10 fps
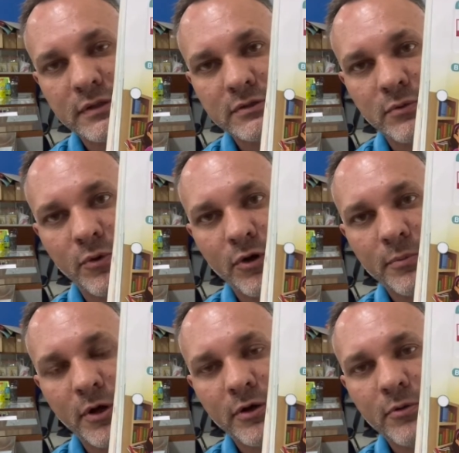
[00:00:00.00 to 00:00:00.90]
So water
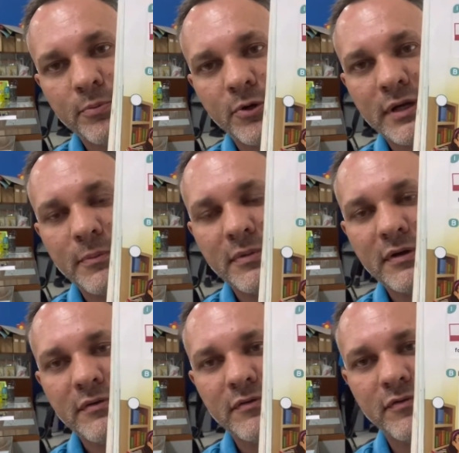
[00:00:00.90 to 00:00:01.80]
bottle, put
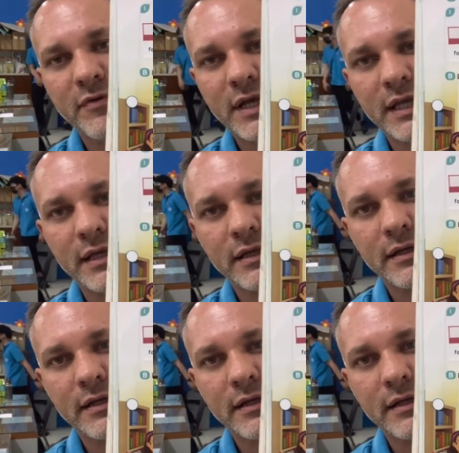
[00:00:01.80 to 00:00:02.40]
number 3